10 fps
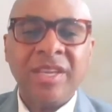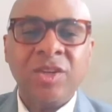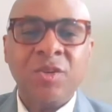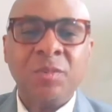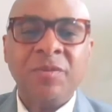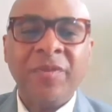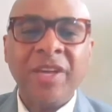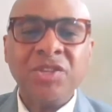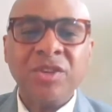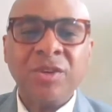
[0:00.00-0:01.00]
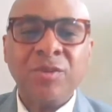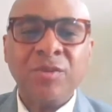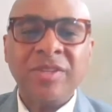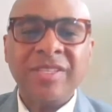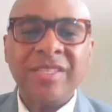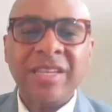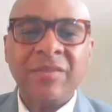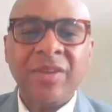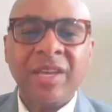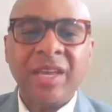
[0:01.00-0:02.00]
in your professional,
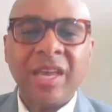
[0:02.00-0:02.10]
civic,